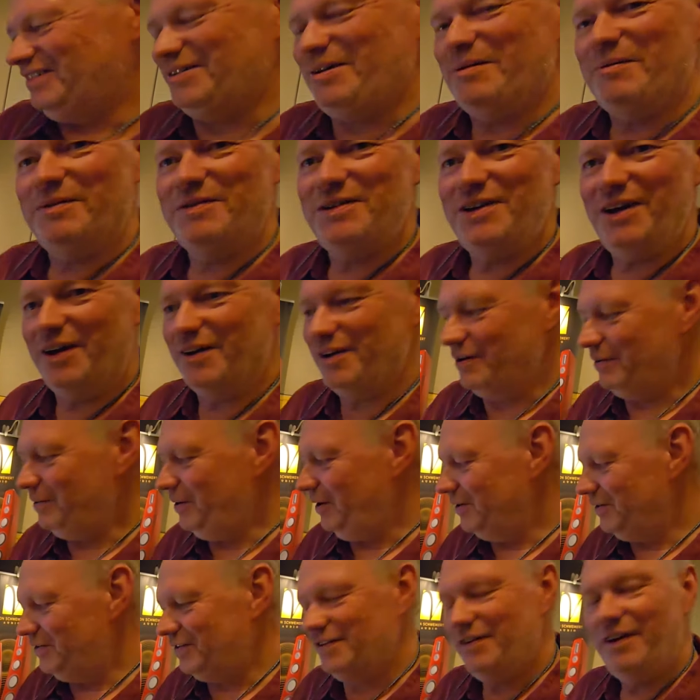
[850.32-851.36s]
Some of the other
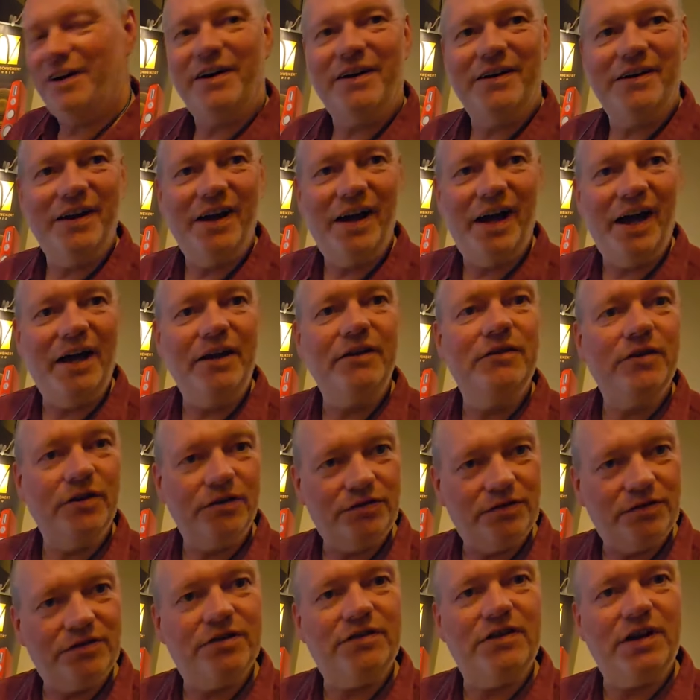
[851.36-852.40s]
ones are uh,
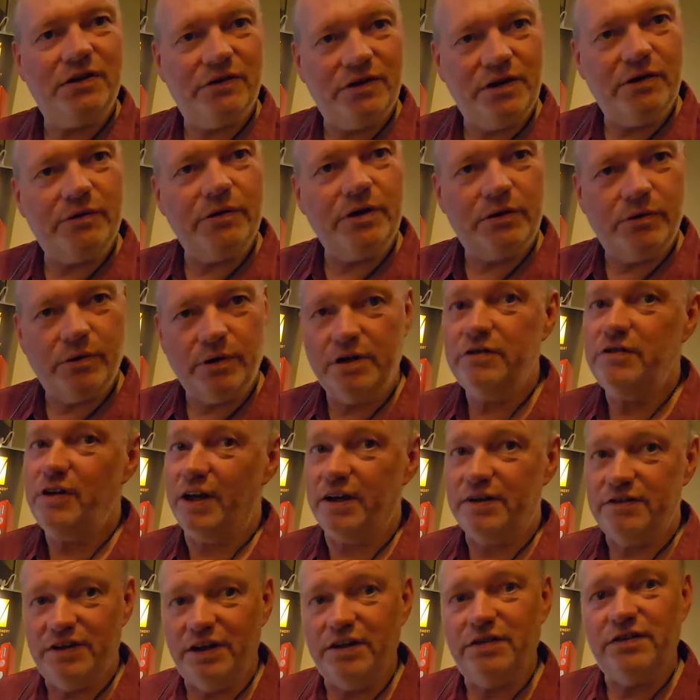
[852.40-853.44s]
just stereo recordings.
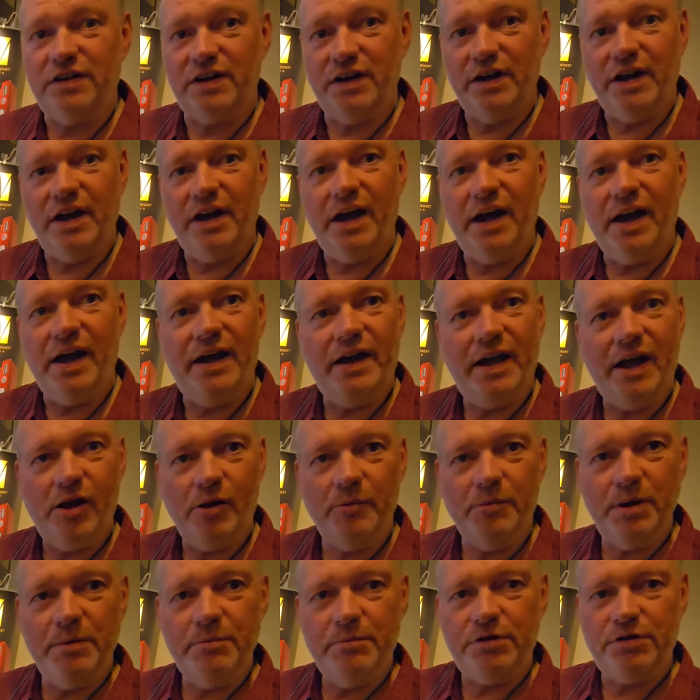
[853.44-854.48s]
Stereo uh, recordings uh,
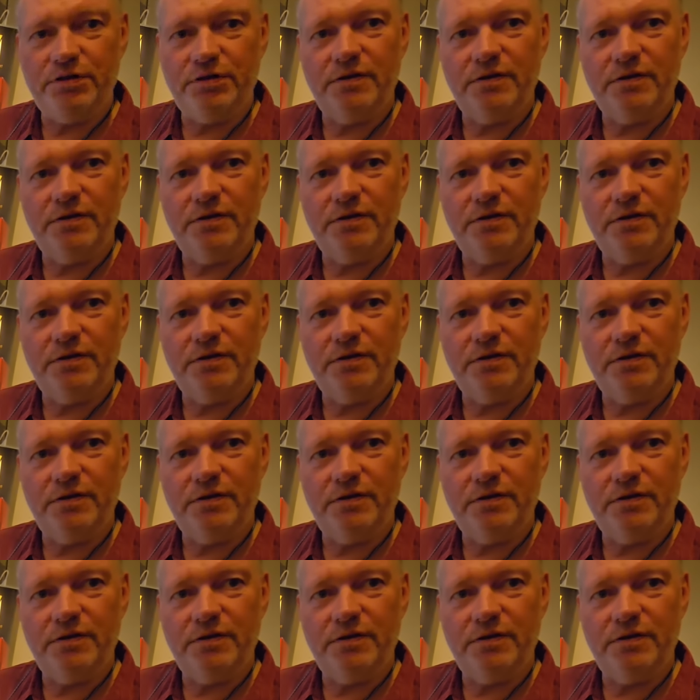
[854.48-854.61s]
that you